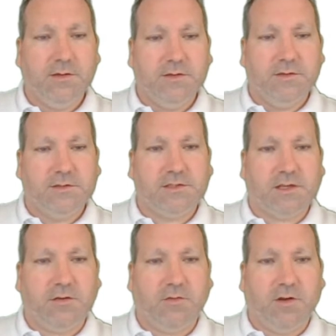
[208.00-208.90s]

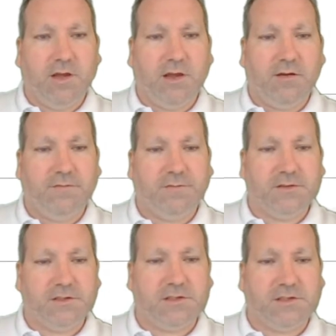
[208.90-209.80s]
So I have
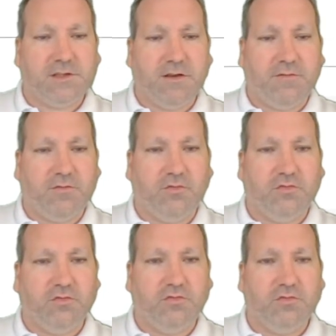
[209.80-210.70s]

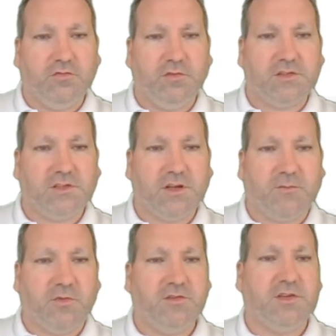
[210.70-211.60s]
several
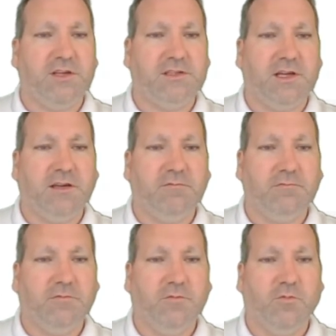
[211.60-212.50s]
subroutines here.
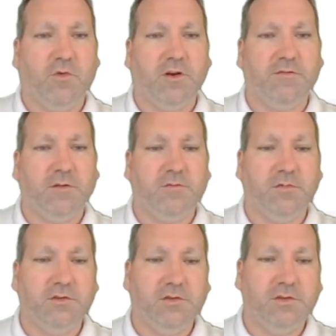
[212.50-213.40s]
One of them
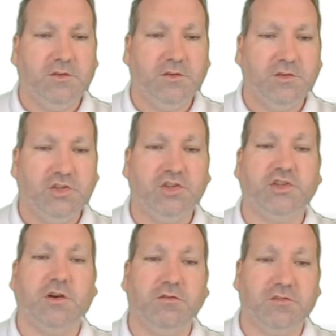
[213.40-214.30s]

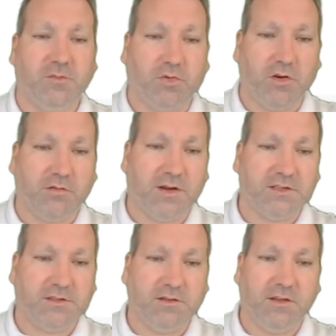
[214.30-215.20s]
shows the
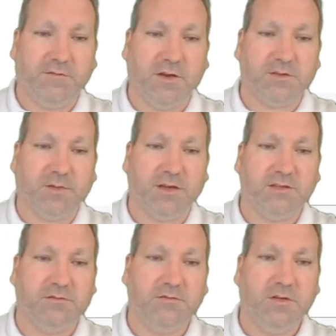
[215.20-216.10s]
progress in the first
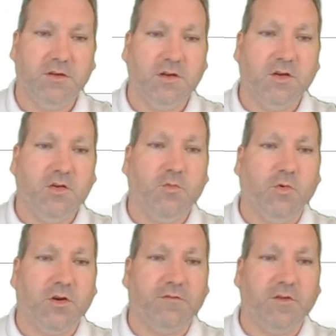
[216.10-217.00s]
place.
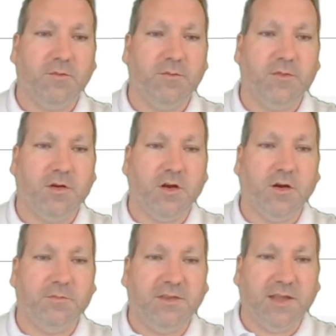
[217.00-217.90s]
One of them
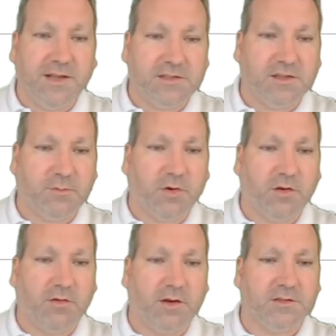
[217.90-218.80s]
updates the
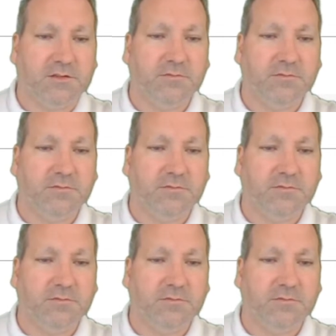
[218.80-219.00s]
progress.